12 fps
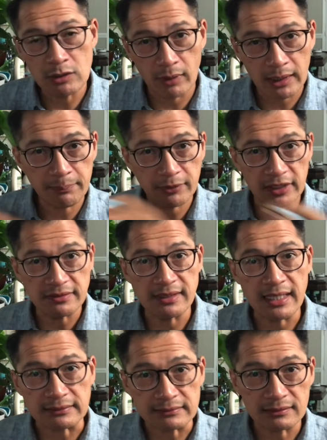want to put a
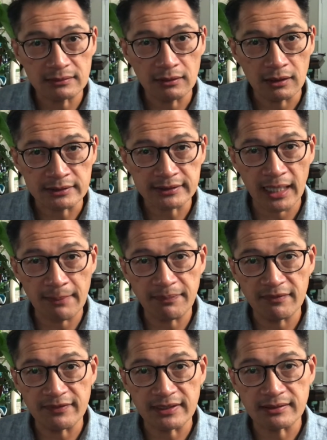net on top
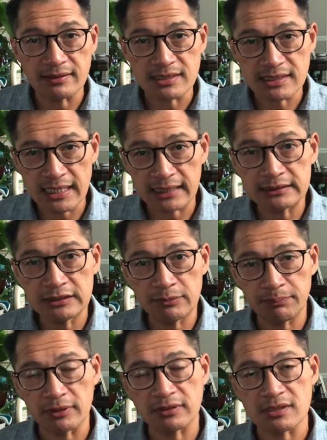of it the second you
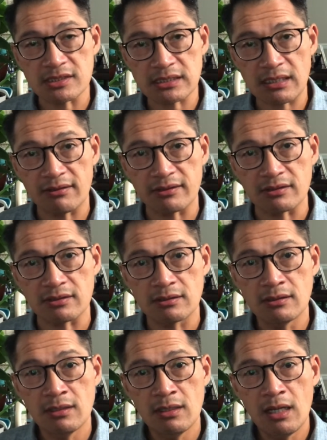put the starter
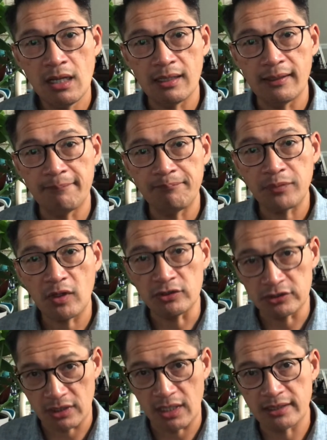on
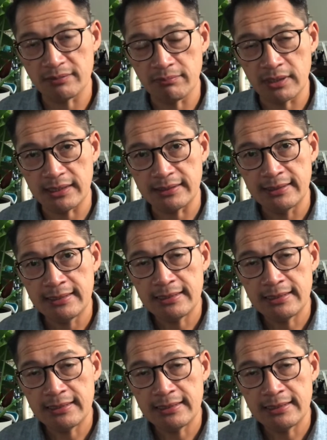your garden bed.